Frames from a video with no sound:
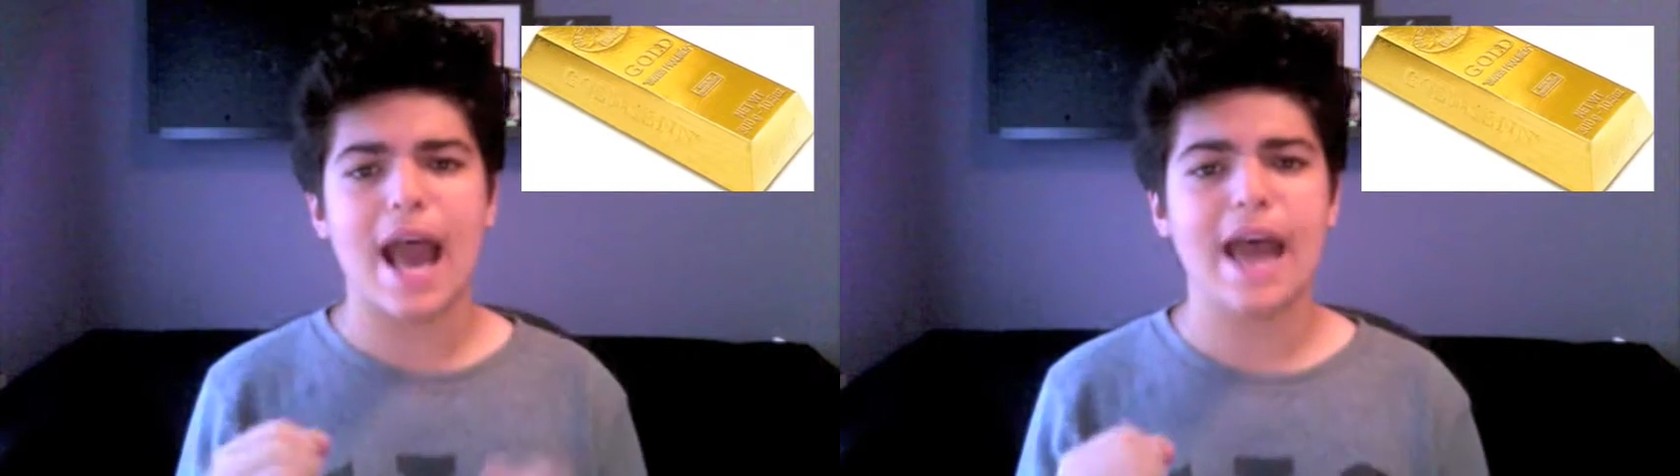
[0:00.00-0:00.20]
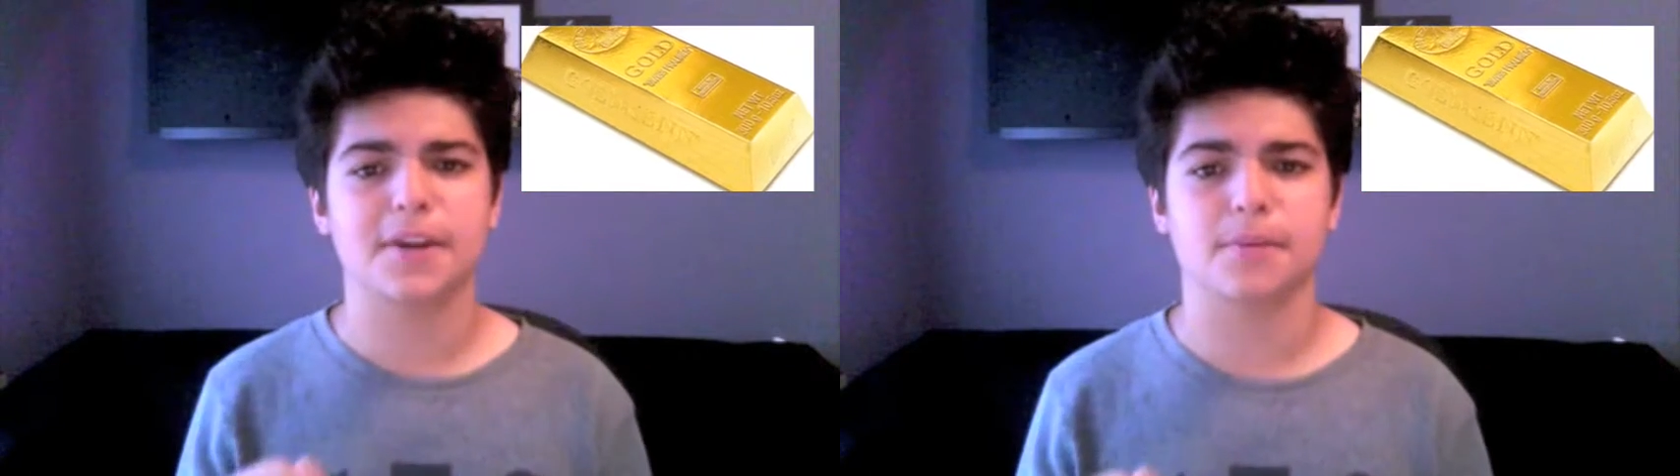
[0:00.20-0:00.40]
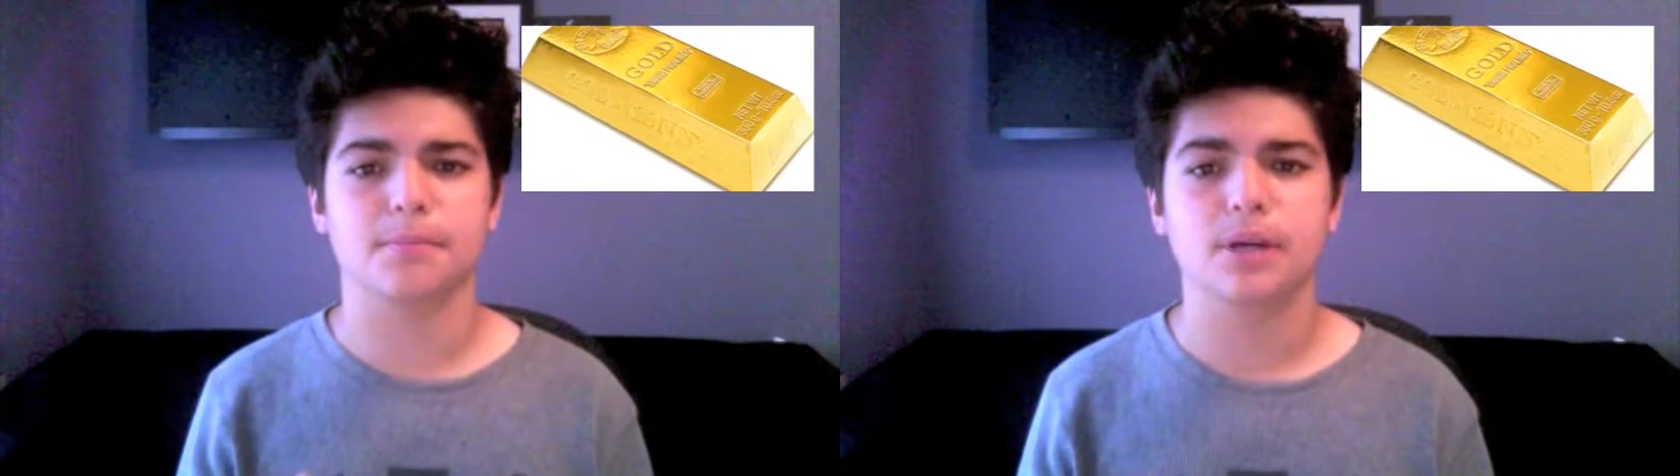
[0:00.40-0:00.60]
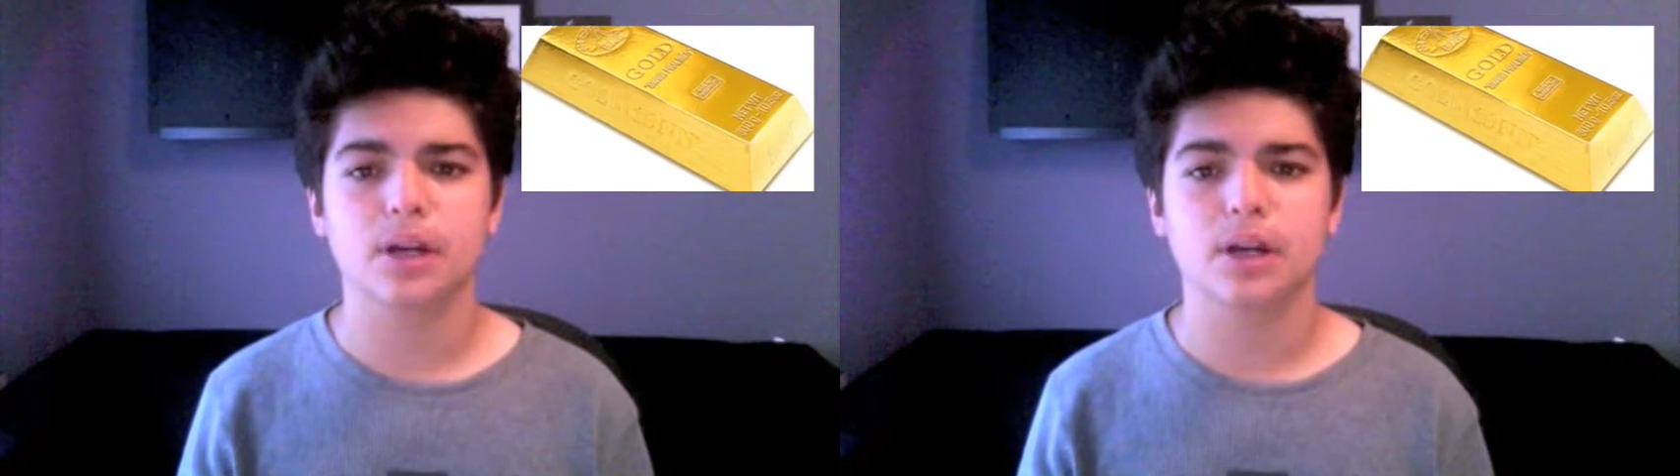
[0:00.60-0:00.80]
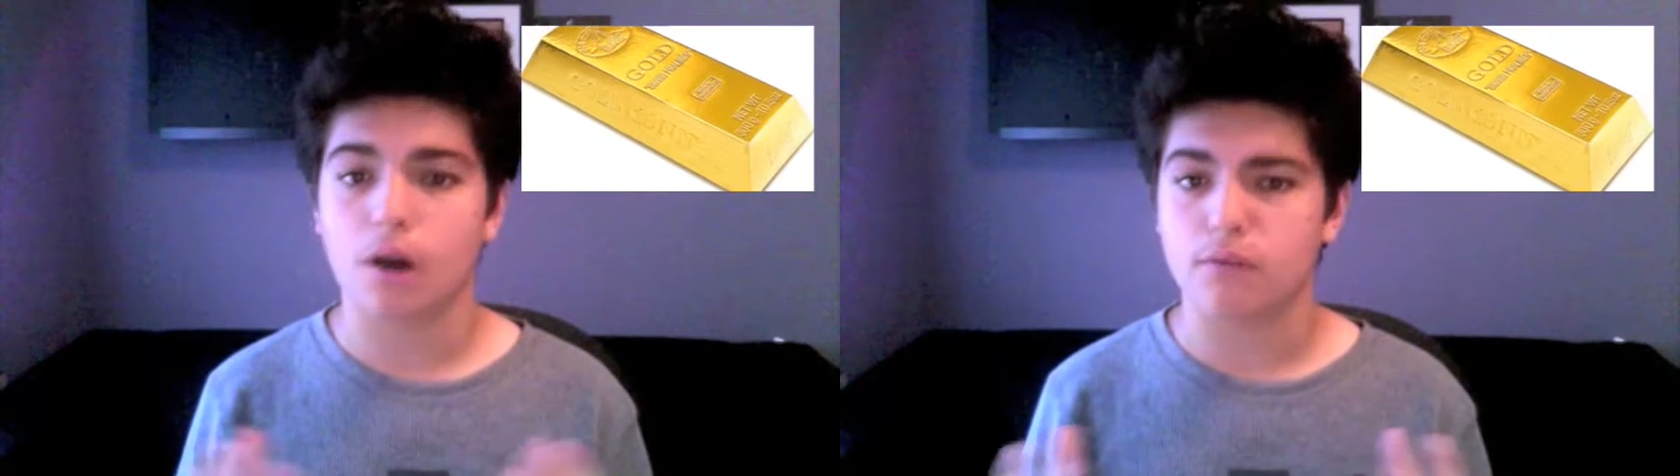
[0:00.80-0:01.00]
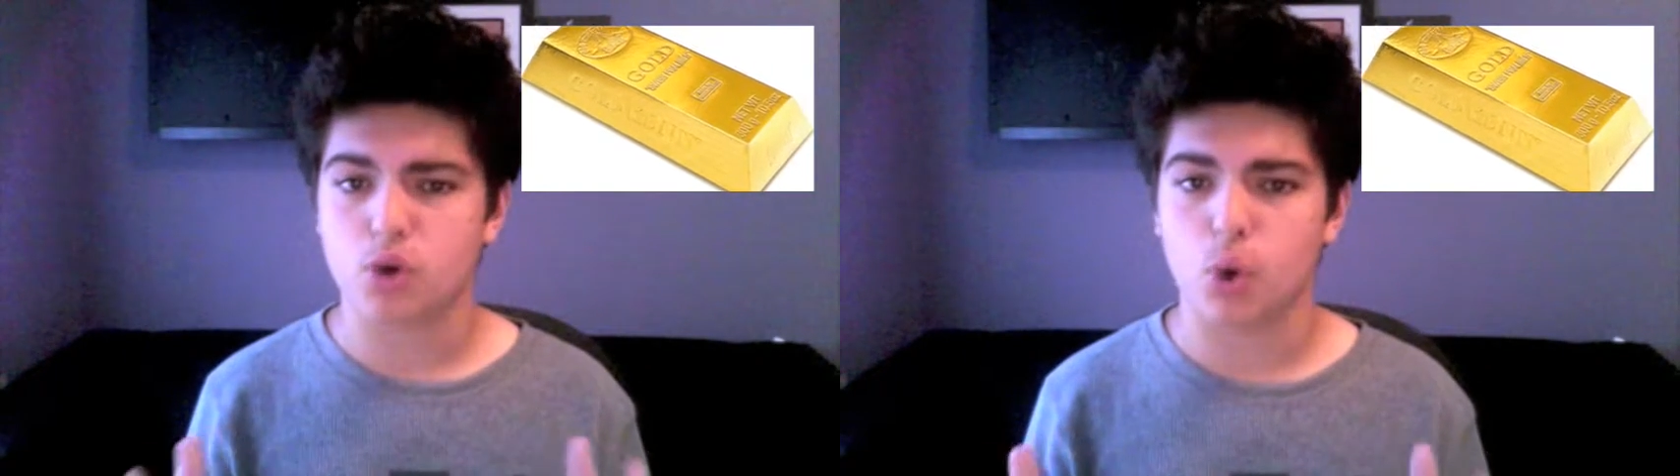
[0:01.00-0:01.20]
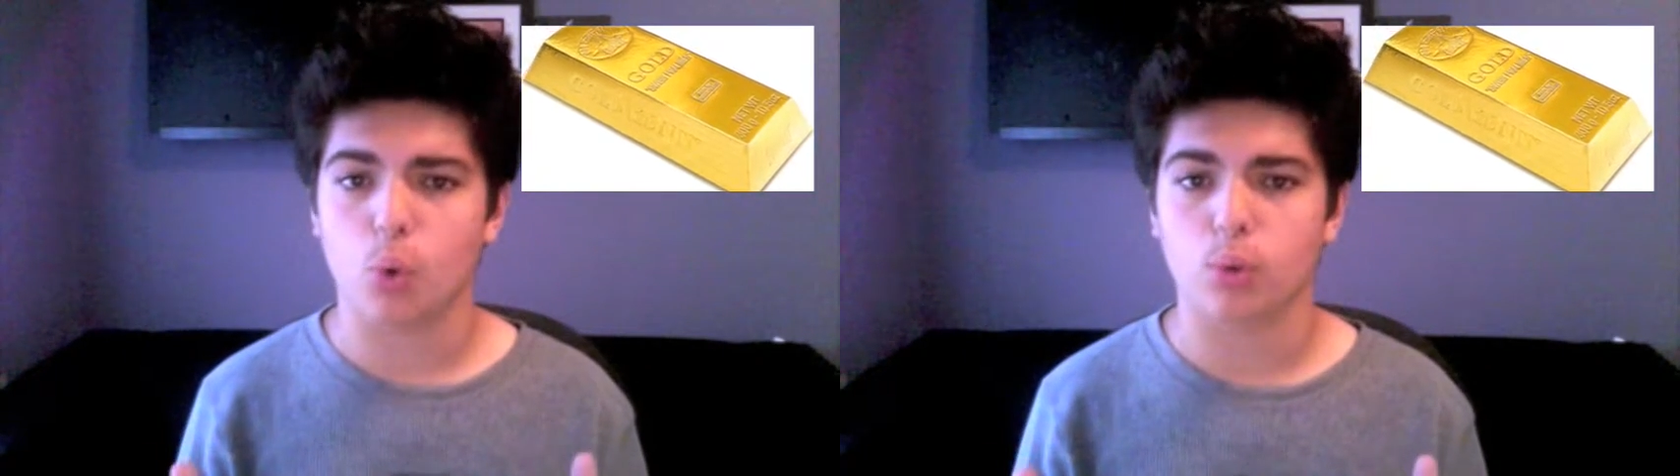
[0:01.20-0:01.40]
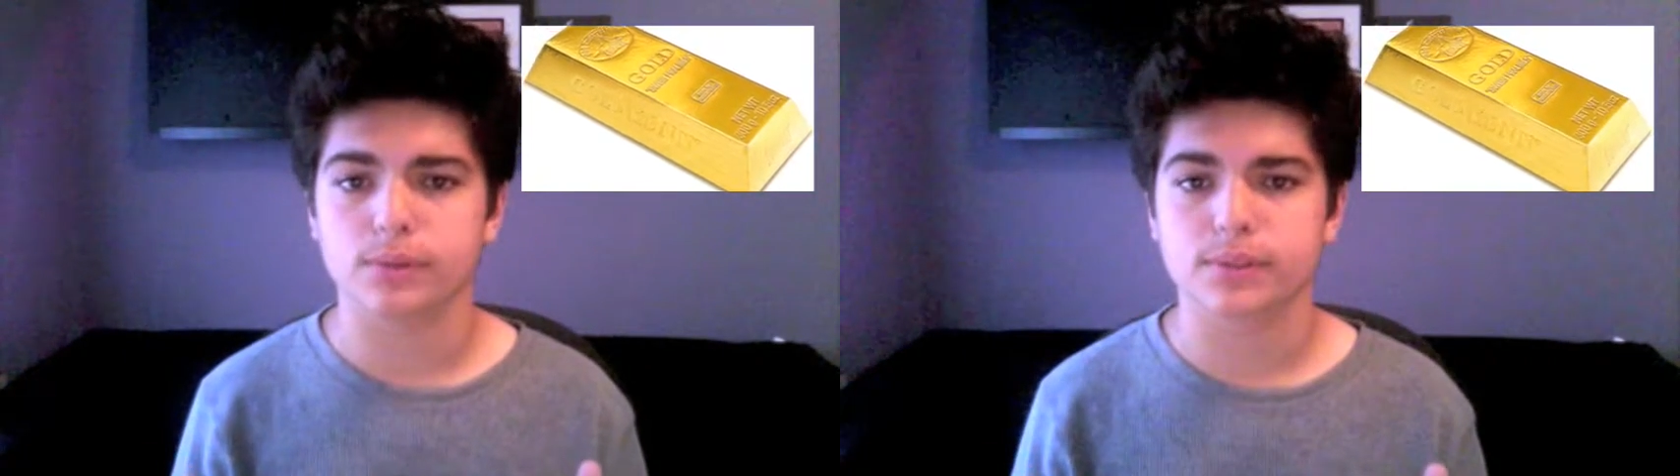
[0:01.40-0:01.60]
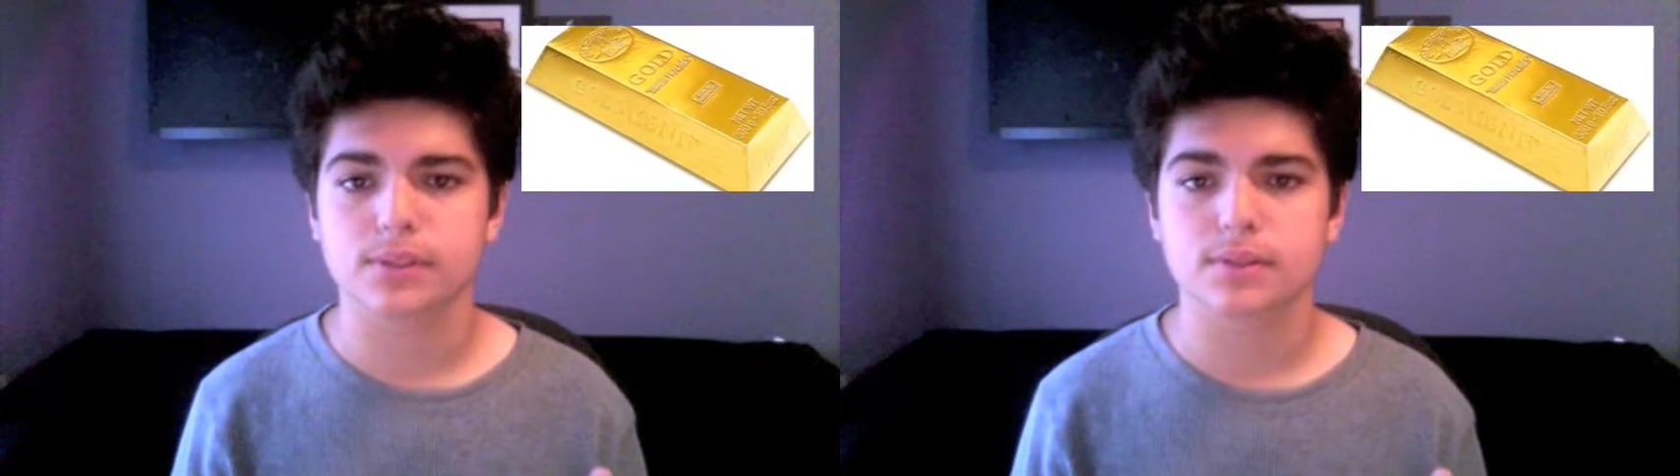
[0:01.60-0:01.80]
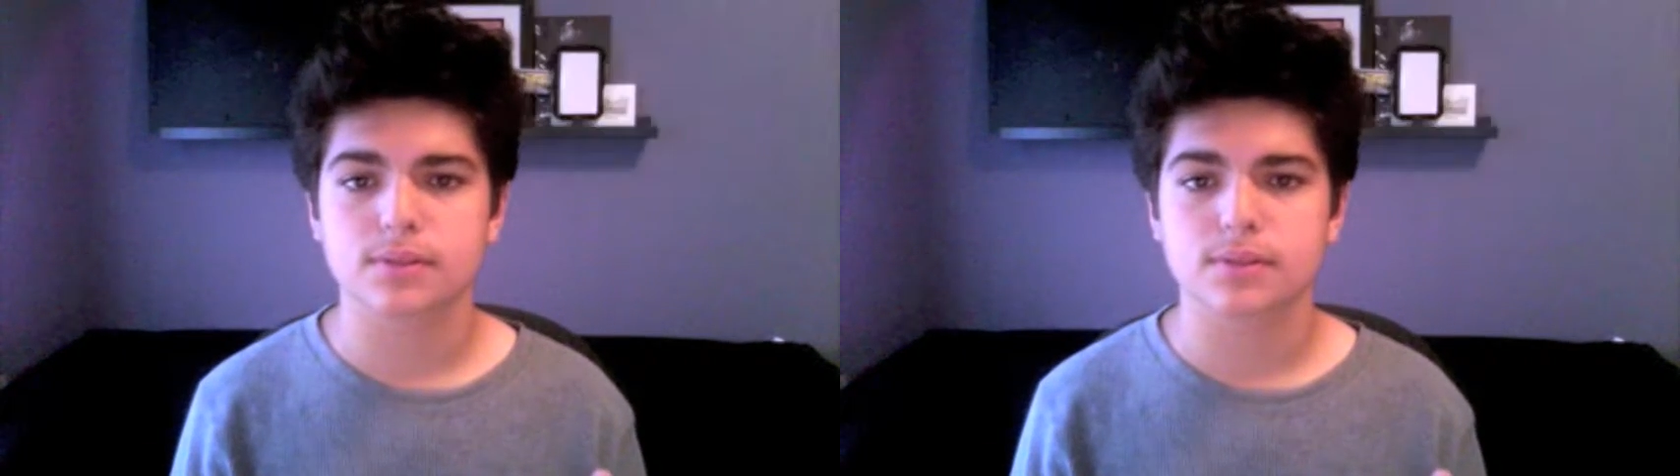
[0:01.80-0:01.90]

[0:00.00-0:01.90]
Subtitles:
atom of gold?